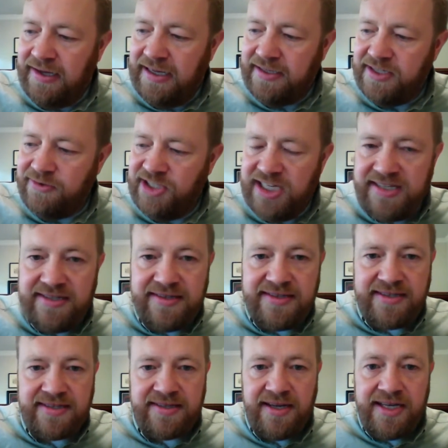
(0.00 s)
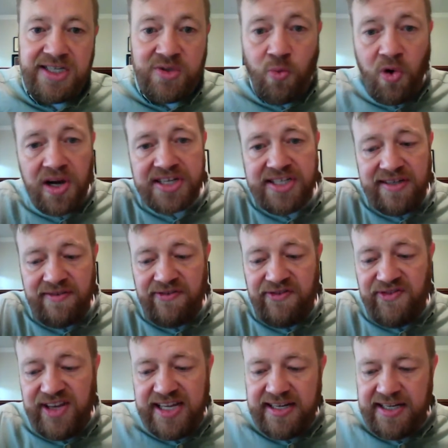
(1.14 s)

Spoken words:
And so Jesus is washing feet.